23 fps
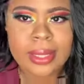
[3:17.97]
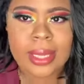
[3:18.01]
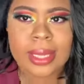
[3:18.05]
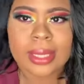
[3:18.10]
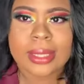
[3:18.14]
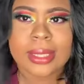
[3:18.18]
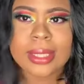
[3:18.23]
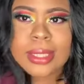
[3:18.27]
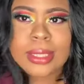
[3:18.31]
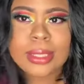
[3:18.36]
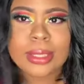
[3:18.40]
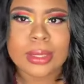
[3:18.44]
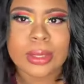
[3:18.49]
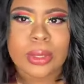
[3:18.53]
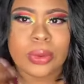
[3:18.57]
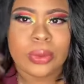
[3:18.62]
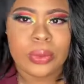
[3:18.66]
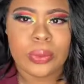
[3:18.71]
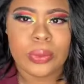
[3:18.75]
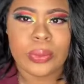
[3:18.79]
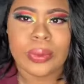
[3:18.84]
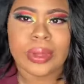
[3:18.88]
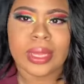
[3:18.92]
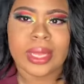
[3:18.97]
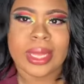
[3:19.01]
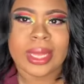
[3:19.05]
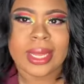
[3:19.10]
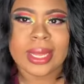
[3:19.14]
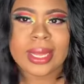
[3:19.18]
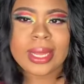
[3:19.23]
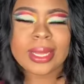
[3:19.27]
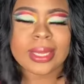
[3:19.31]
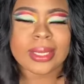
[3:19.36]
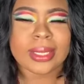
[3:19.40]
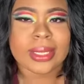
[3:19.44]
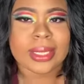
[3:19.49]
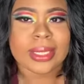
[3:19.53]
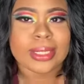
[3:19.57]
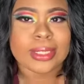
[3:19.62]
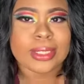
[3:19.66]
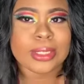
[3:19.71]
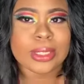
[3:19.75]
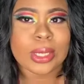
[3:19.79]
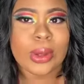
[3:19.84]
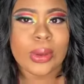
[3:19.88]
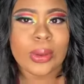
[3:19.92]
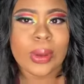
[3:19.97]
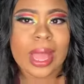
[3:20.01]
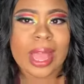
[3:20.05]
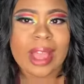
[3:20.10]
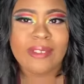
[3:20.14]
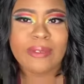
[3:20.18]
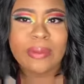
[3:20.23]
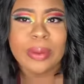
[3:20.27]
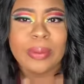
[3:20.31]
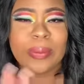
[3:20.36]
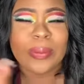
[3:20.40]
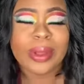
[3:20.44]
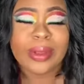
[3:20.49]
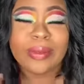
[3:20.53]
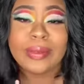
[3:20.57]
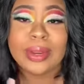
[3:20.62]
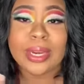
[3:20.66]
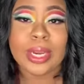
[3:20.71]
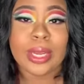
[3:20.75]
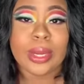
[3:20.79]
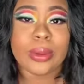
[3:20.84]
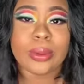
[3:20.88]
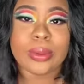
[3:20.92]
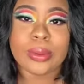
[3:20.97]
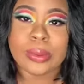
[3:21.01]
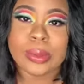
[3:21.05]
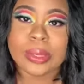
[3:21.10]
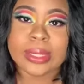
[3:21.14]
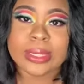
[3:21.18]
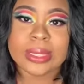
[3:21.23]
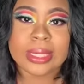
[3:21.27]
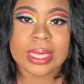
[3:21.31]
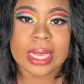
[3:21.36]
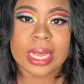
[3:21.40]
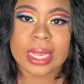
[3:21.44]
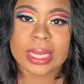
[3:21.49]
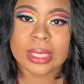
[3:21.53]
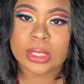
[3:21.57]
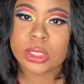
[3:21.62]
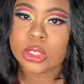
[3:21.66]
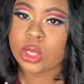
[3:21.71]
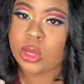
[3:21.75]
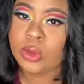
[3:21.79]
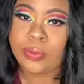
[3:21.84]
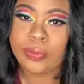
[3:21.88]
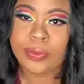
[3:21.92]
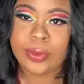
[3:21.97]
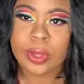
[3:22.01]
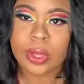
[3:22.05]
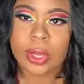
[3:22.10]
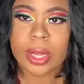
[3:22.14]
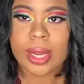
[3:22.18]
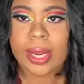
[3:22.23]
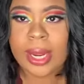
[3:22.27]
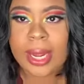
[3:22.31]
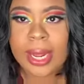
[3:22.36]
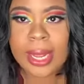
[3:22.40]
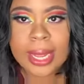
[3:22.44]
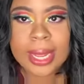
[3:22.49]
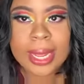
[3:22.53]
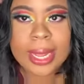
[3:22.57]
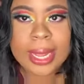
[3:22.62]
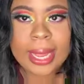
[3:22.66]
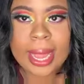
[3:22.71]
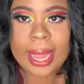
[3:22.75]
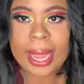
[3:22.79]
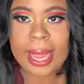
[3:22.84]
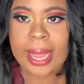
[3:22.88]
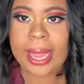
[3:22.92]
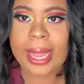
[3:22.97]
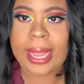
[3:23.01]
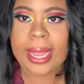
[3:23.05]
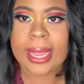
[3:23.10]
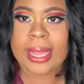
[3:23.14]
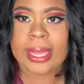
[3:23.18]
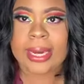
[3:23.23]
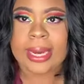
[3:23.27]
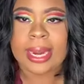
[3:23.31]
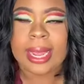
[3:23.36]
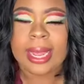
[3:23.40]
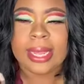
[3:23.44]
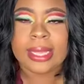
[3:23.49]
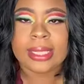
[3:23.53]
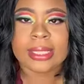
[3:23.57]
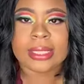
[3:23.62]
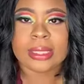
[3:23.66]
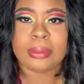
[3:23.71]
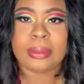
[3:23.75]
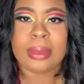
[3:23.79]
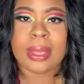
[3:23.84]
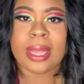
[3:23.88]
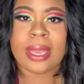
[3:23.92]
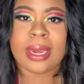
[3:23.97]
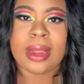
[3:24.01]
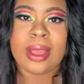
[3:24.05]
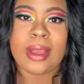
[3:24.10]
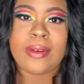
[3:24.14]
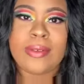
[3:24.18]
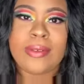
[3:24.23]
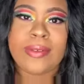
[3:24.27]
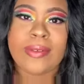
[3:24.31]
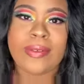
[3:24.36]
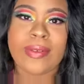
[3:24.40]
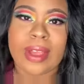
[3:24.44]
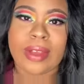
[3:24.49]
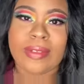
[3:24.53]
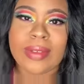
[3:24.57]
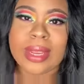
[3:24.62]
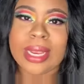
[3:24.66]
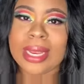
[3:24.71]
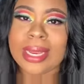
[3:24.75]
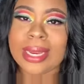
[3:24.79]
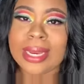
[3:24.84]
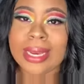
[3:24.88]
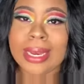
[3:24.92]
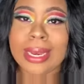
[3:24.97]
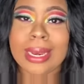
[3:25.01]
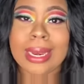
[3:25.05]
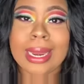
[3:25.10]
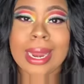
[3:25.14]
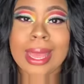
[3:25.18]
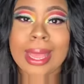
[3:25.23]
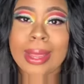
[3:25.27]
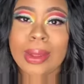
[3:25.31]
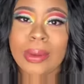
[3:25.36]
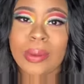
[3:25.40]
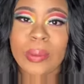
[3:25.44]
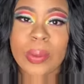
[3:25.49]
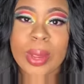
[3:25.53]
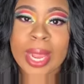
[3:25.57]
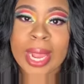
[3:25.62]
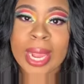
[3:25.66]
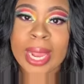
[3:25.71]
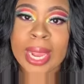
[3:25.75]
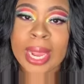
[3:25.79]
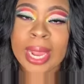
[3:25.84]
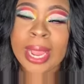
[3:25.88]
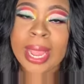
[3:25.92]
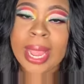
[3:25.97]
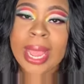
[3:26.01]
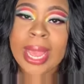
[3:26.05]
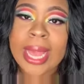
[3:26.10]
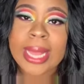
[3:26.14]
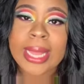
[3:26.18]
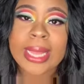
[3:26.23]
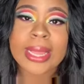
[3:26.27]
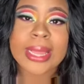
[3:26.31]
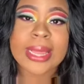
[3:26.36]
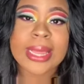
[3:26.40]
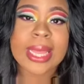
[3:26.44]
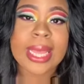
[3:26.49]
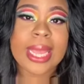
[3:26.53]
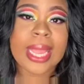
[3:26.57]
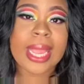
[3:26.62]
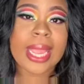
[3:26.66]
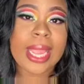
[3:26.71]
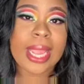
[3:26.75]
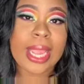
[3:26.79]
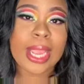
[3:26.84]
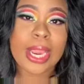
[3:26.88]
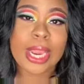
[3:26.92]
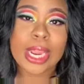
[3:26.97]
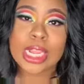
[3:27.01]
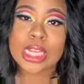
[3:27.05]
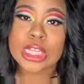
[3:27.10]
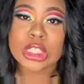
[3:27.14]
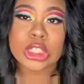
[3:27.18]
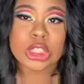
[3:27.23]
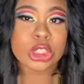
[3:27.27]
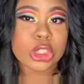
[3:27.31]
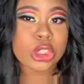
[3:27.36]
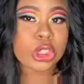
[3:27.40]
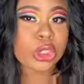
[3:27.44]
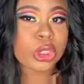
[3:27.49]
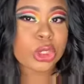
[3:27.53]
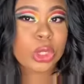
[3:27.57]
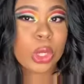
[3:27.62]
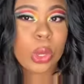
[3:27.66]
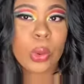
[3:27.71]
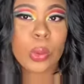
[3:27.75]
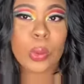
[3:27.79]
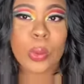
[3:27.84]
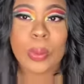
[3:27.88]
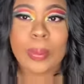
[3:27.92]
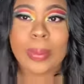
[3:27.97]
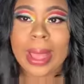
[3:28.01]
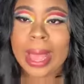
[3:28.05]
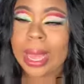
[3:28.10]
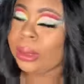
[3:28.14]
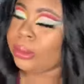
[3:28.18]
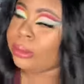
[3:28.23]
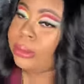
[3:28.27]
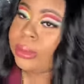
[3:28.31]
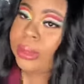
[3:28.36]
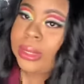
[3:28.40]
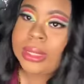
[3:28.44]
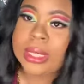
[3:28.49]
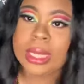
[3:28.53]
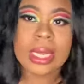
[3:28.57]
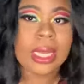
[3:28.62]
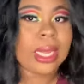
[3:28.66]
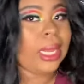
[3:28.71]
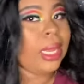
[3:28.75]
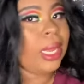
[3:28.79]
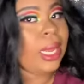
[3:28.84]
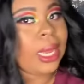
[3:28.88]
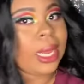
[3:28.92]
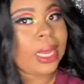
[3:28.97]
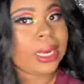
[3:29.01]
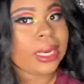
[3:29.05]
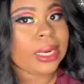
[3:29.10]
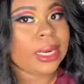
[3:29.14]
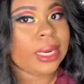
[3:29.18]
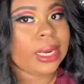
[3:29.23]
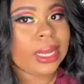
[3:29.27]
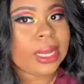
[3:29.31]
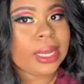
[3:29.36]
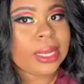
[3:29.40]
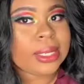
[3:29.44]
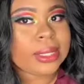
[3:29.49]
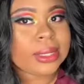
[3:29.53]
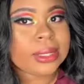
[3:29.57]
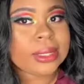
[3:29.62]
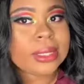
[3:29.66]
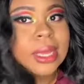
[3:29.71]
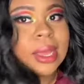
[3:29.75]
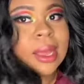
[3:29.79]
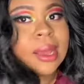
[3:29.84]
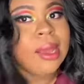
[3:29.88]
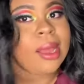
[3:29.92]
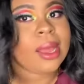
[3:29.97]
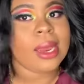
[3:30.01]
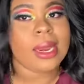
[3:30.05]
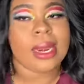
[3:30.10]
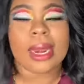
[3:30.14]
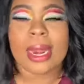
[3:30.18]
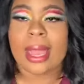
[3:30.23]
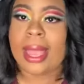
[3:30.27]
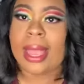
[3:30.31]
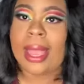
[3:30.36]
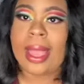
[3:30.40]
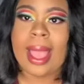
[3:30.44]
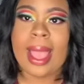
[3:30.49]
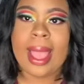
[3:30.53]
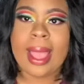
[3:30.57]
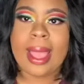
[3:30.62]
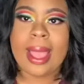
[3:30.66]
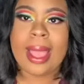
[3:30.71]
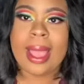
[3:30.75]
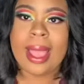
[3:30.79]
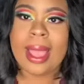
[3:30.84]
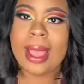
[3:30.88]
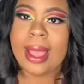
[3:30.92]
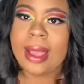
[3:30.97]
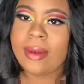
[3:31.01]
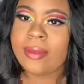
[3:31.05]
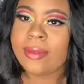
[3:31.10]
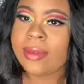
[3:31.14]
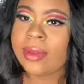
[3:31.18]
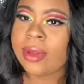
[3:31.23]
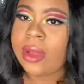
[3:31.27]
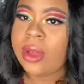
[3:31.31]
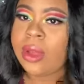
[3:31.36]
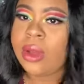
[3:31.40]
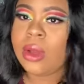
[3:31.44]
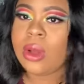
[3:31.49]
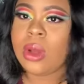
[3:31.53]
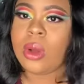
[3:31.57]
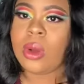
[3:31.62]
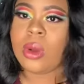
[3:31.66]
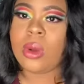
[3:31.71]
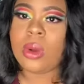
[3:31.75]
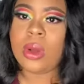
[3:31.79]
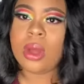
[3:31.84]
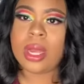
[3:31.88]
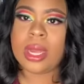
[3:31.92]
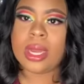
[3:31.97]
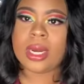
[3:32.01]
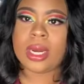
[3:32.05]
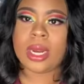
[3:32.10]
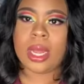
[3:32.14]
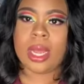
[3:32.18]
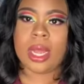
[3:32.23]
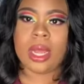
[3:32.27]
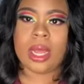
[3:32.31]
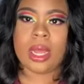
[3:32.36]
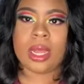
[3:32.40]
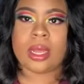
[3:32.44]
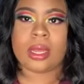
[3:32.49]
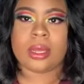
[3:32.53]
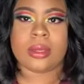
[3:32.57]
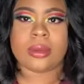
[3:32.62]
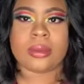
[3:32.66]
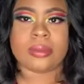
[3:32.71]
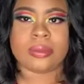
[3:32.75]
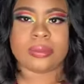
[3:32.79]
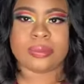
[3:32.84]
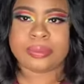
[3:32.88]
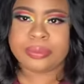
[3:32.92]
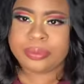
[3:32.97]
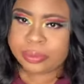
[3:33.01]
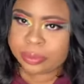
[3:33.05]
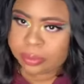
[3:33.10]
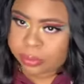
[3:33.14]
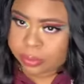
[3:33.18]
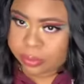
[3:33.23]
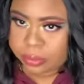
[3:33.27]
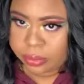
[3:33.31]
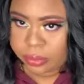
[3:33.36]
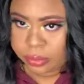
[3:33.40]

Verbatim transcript: that this wig, so I've been wearing it all day so far and it's been very lightweight. The hair is so bouncy. It looks like I have on um,